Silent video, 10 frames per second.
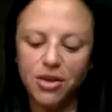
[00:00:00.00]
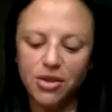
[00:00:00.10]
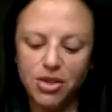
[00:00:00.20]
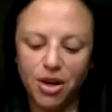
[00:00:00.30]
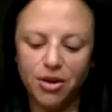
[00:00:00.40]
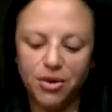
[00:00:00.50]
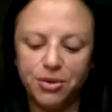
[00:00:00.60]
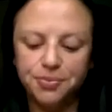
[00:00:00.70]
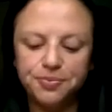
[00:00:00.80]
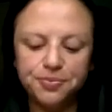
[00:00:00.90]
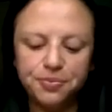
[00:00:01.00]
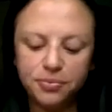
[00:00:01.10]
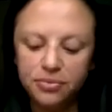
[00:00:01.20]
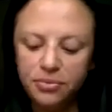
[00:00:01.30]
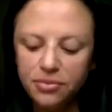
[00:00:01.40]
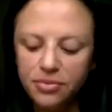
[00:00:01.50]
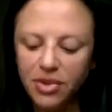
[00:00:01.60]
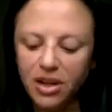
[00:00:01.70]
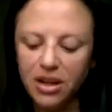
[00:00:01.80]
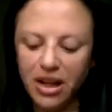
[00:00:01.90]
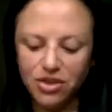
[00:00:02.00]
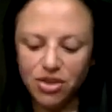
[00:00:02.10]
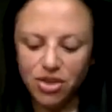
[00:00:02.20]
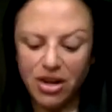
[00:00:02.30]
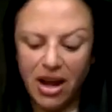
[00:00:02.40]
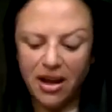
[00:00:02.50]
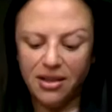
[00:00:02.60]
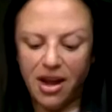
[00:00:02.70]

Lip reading: So yesterday,